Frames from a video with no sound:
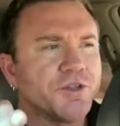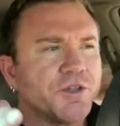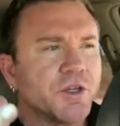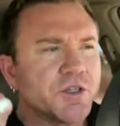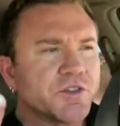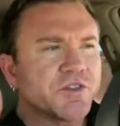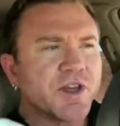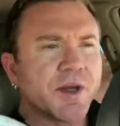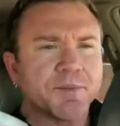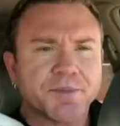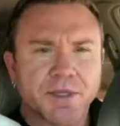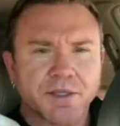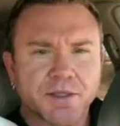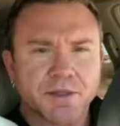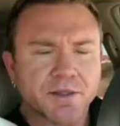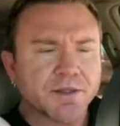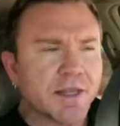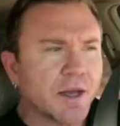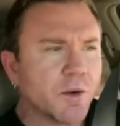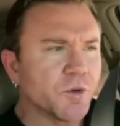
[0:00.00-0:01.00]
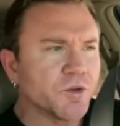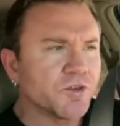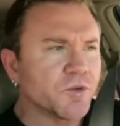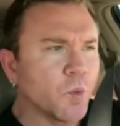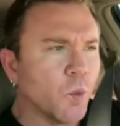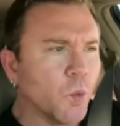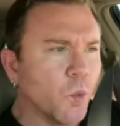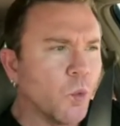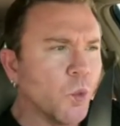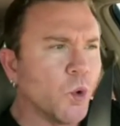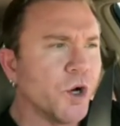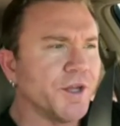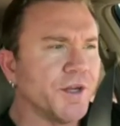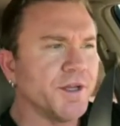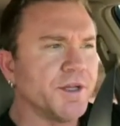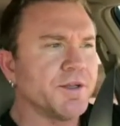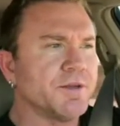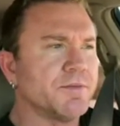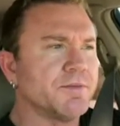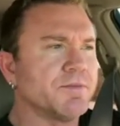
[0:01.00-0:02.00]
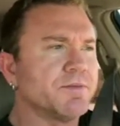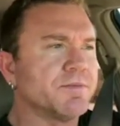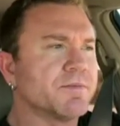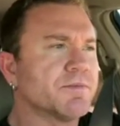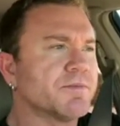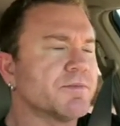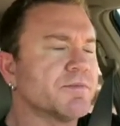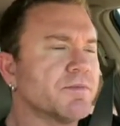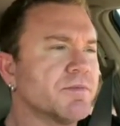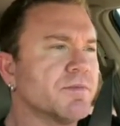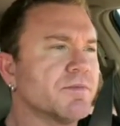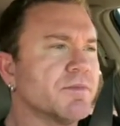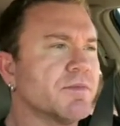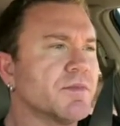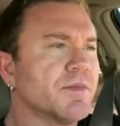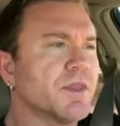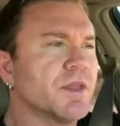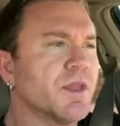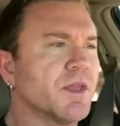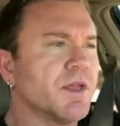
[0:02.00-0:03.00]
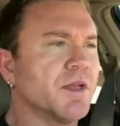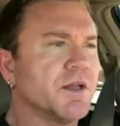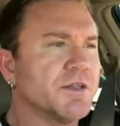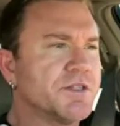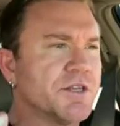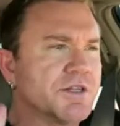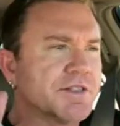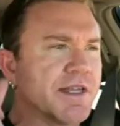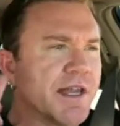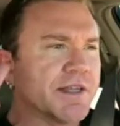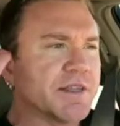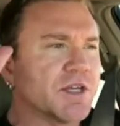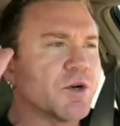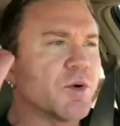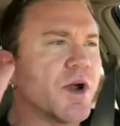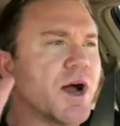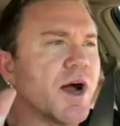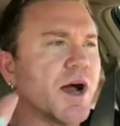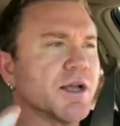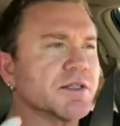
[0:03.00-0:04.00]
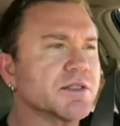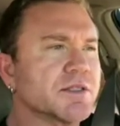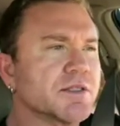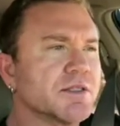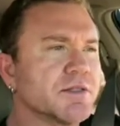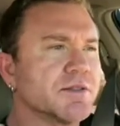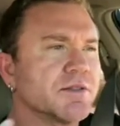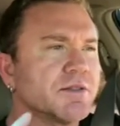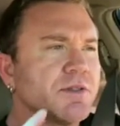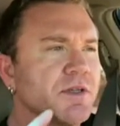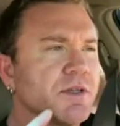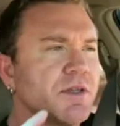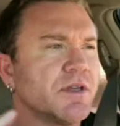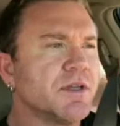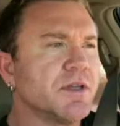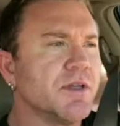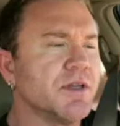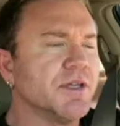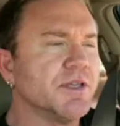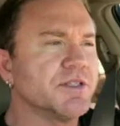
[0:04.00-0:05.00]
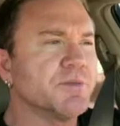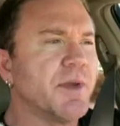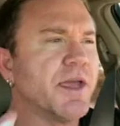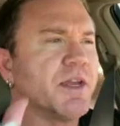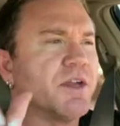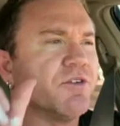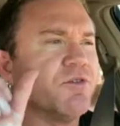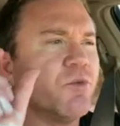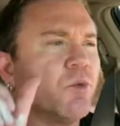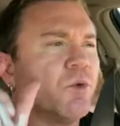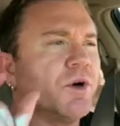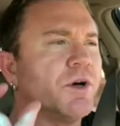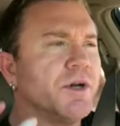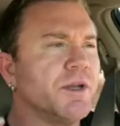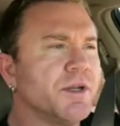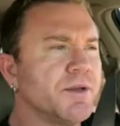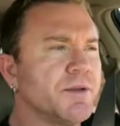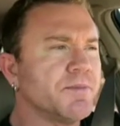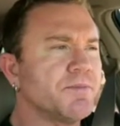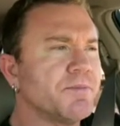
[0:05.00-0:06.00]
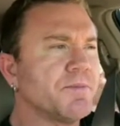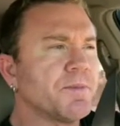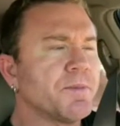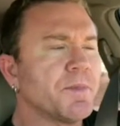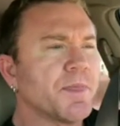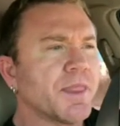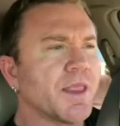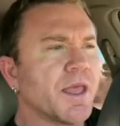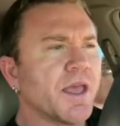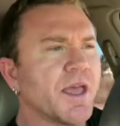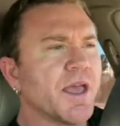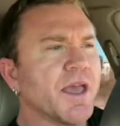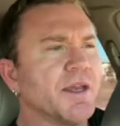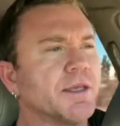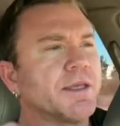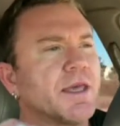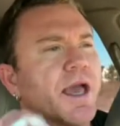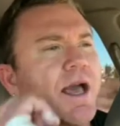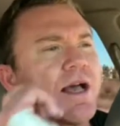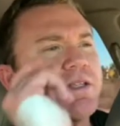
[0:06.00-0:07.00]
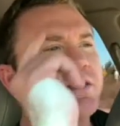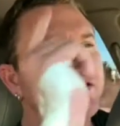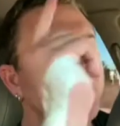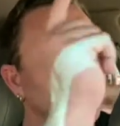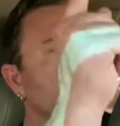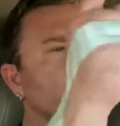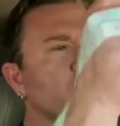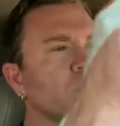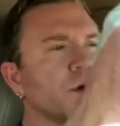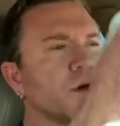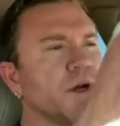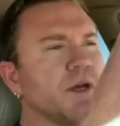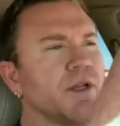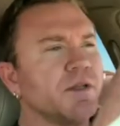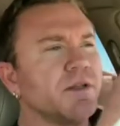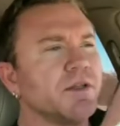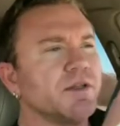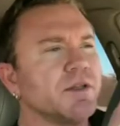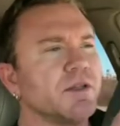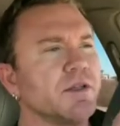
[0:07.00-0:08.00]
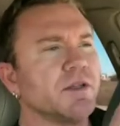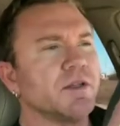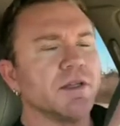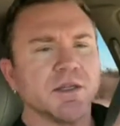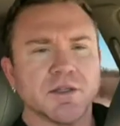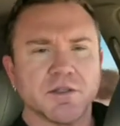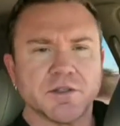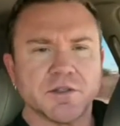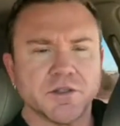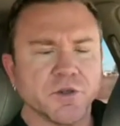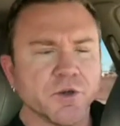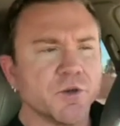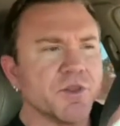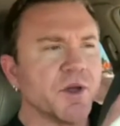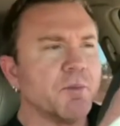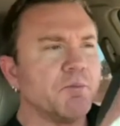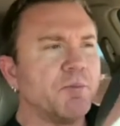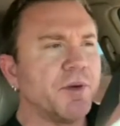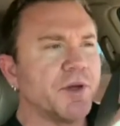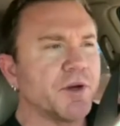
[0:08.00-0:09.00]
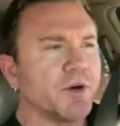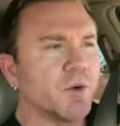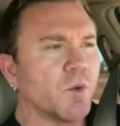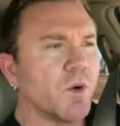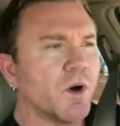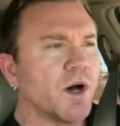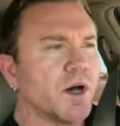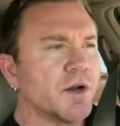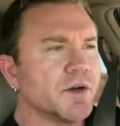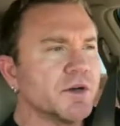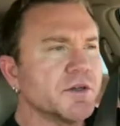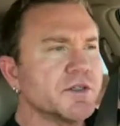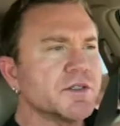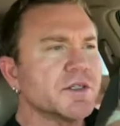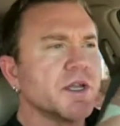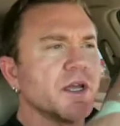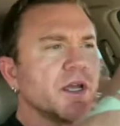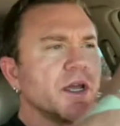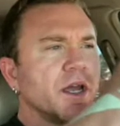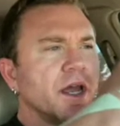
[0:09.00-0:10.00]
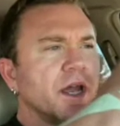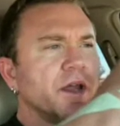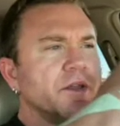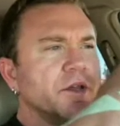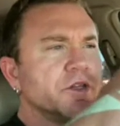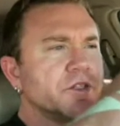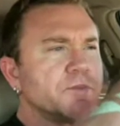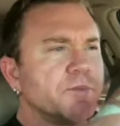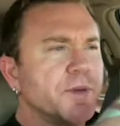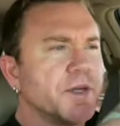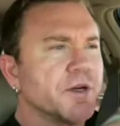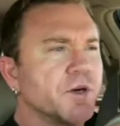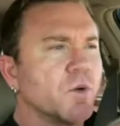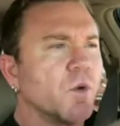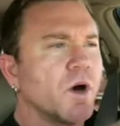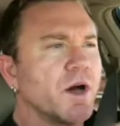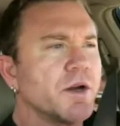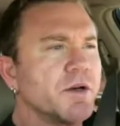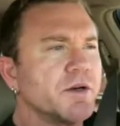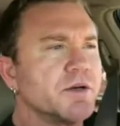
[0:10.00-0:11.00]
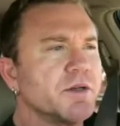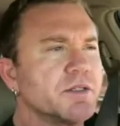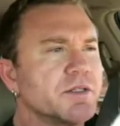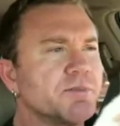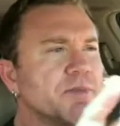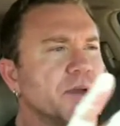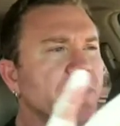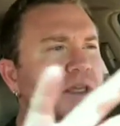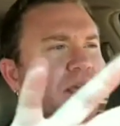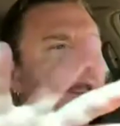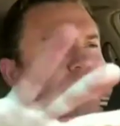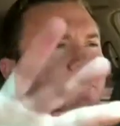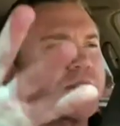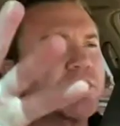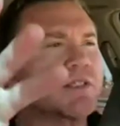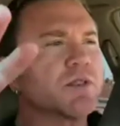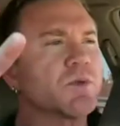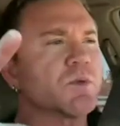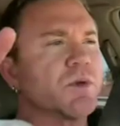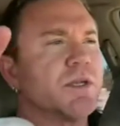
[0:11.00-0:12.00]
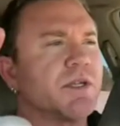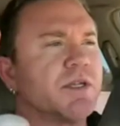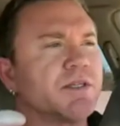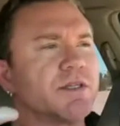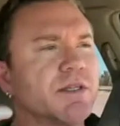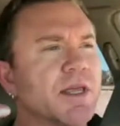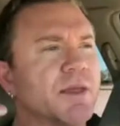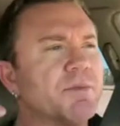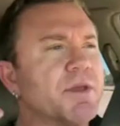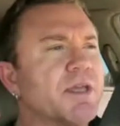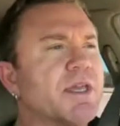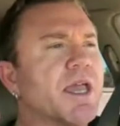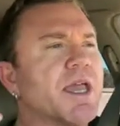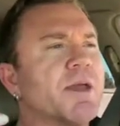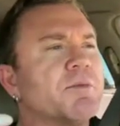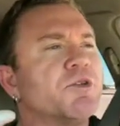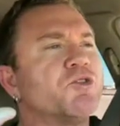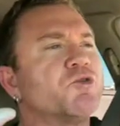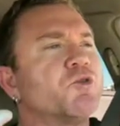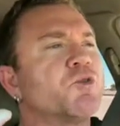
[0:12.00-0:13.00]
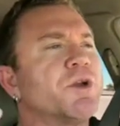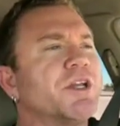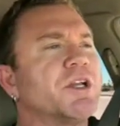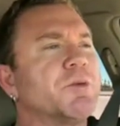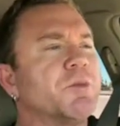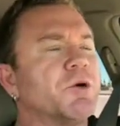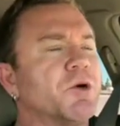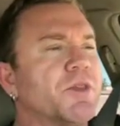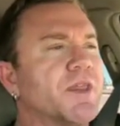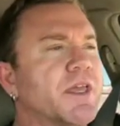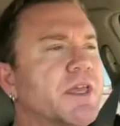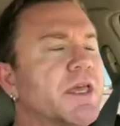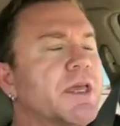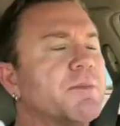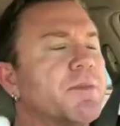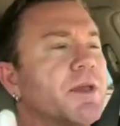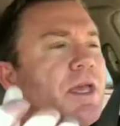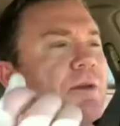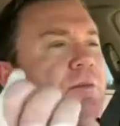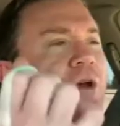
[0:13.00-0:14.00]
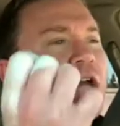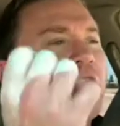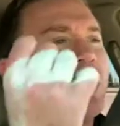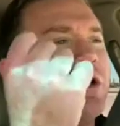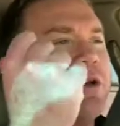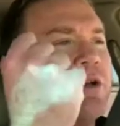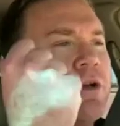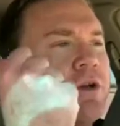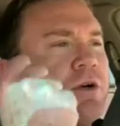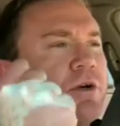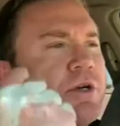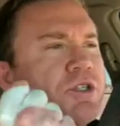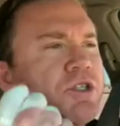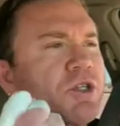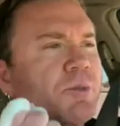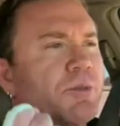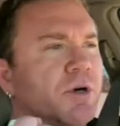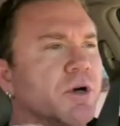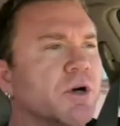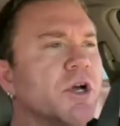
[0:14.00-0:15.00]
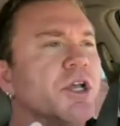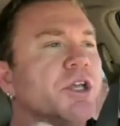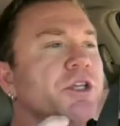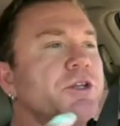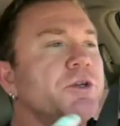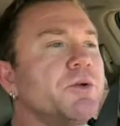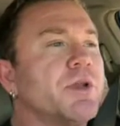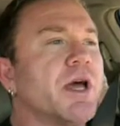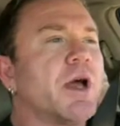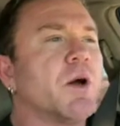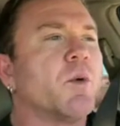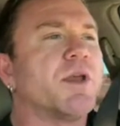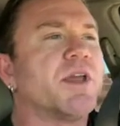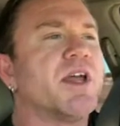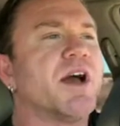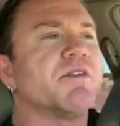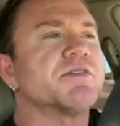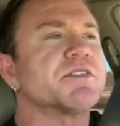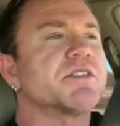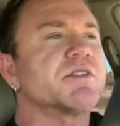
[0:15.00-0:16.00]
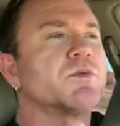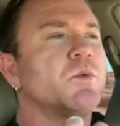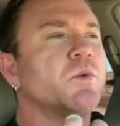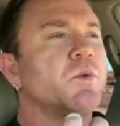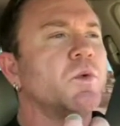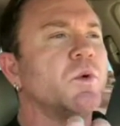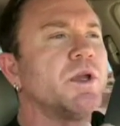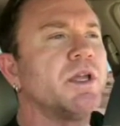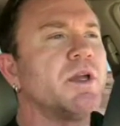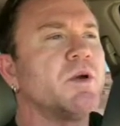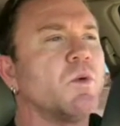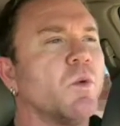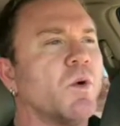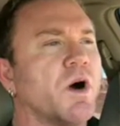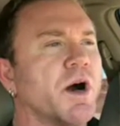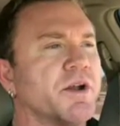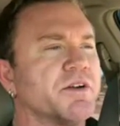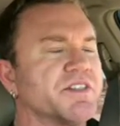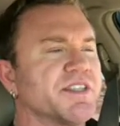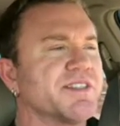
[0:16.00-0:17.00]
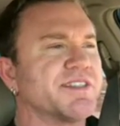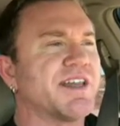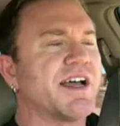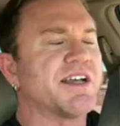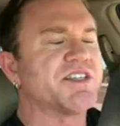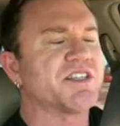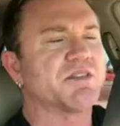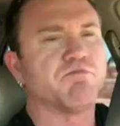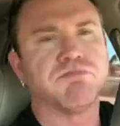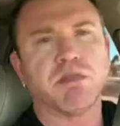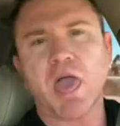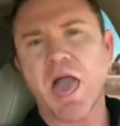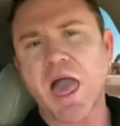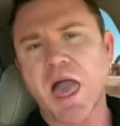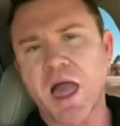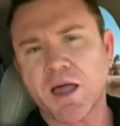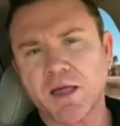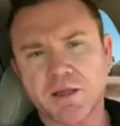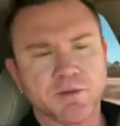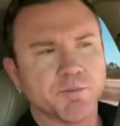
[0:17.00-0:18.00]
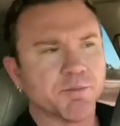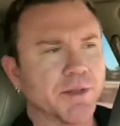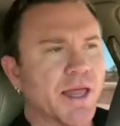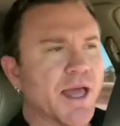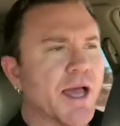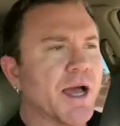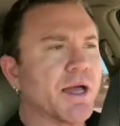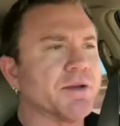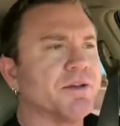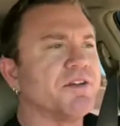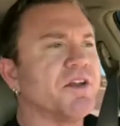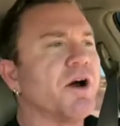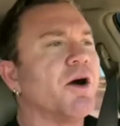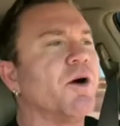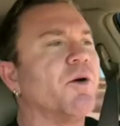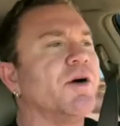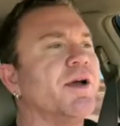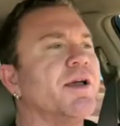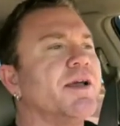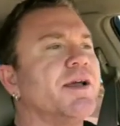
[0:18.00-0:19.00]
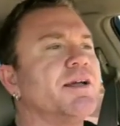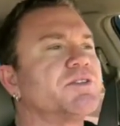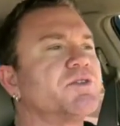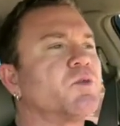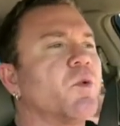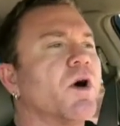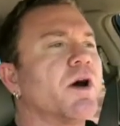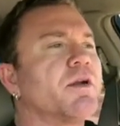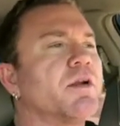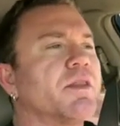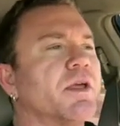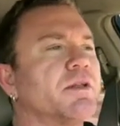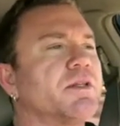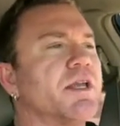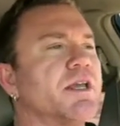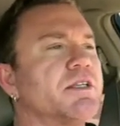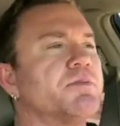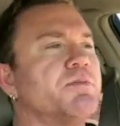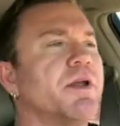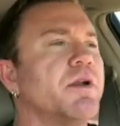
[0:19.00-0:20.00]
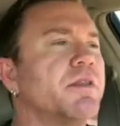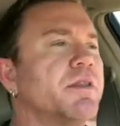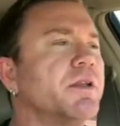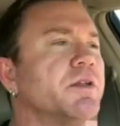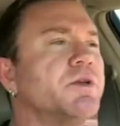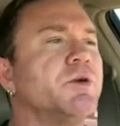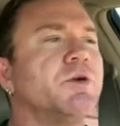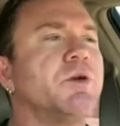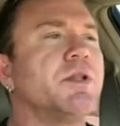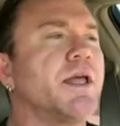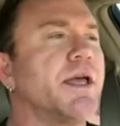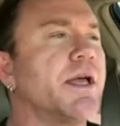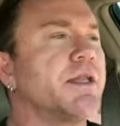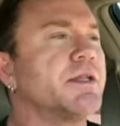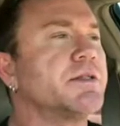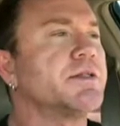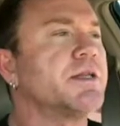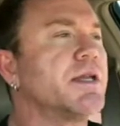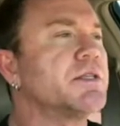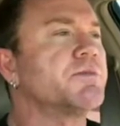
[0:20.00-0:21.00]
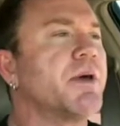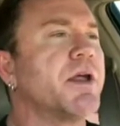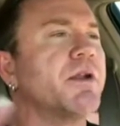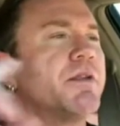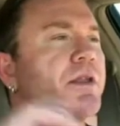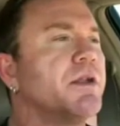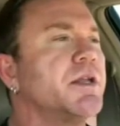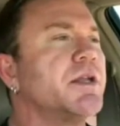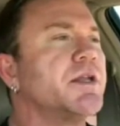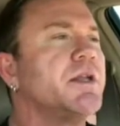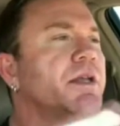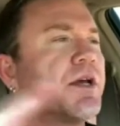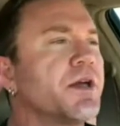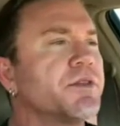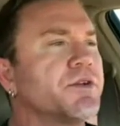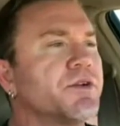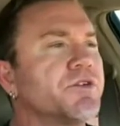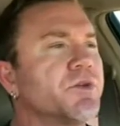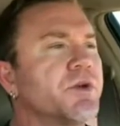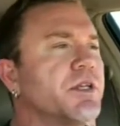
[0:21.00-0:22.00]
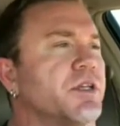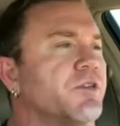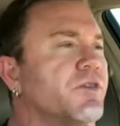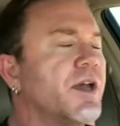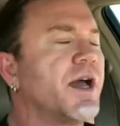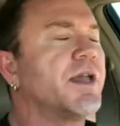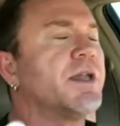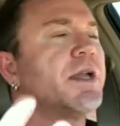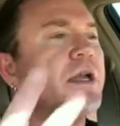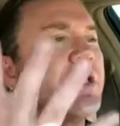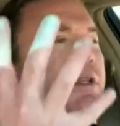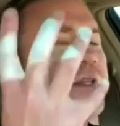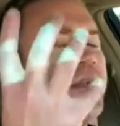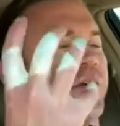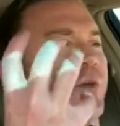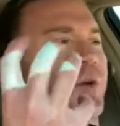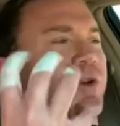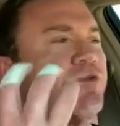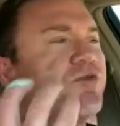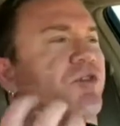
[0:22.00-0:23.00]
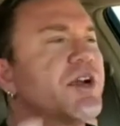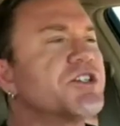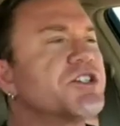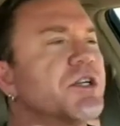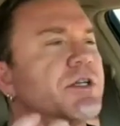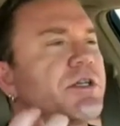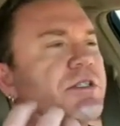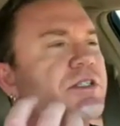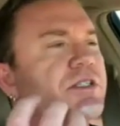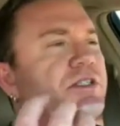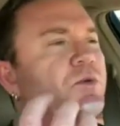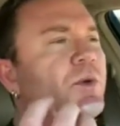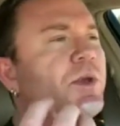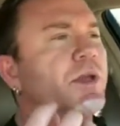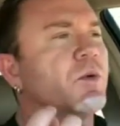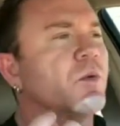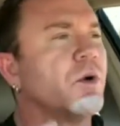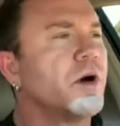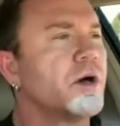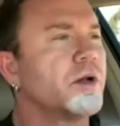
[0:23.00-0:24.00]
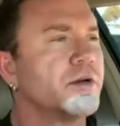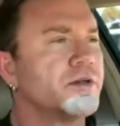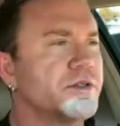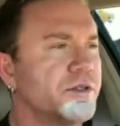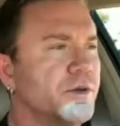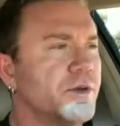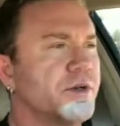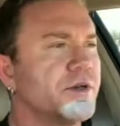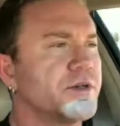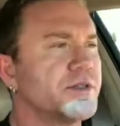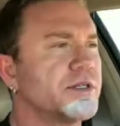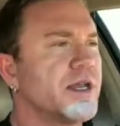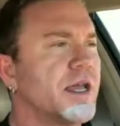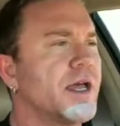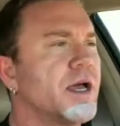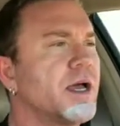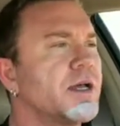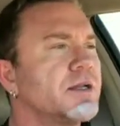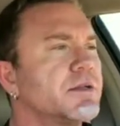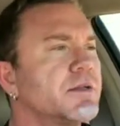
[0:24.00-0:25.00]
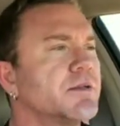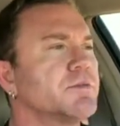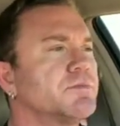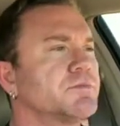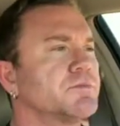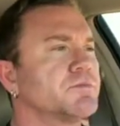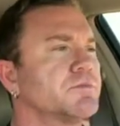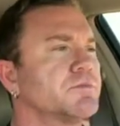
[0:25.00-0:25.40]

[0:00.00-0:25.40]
He took something that was wood, just like the cross is made of wood, and he cast that wood into the bitter waters, and those bitter waters became sweet. They became drinkable. They became nourishable. You and I, we have sweet waters. It's not just bland. No, it's water that tastes better than Kool-Aid. It tastes better than any other drink you've had. They're refreshing, sweet waters. Do you understand?